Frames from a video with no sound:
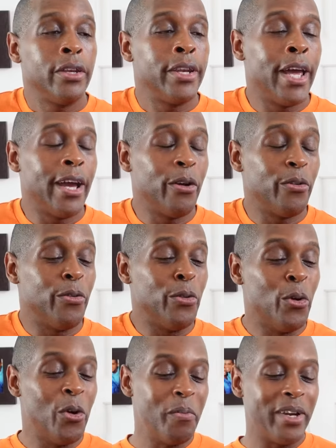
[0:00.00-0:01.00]
now
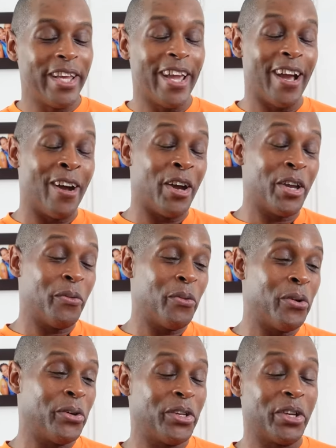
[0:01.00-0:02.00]
normally I
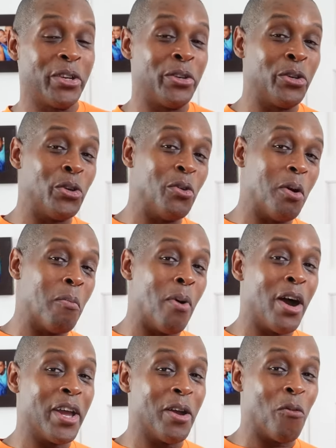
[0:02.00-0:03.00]
would do
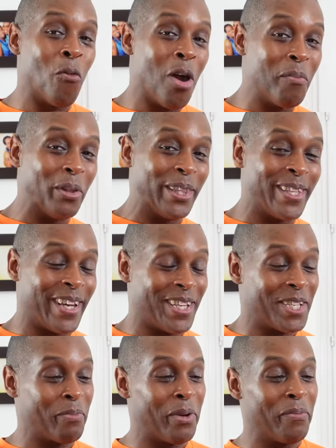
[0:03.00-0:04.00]
my wobble
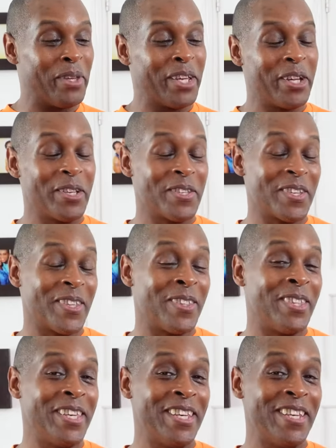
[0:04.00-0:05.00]
test but because
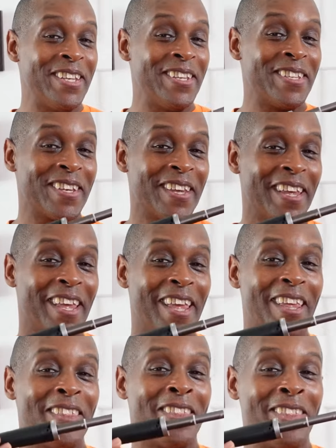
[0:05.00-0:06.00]
these
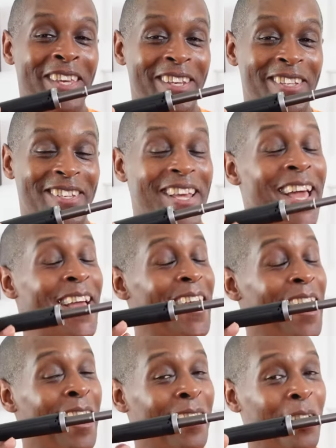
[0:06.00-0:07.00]
this
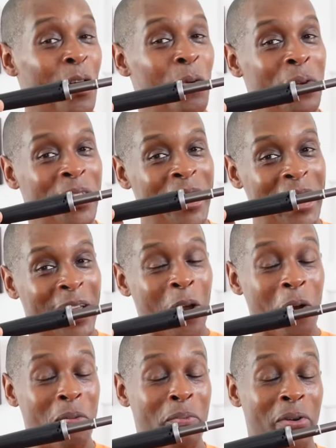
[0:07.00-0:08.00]
along with the
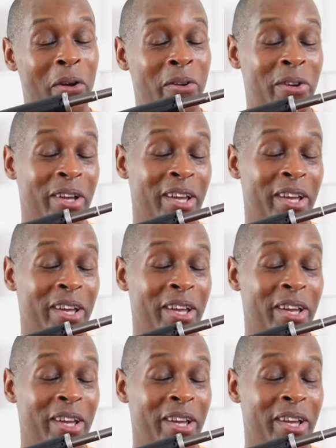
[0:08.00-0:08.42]
GoPro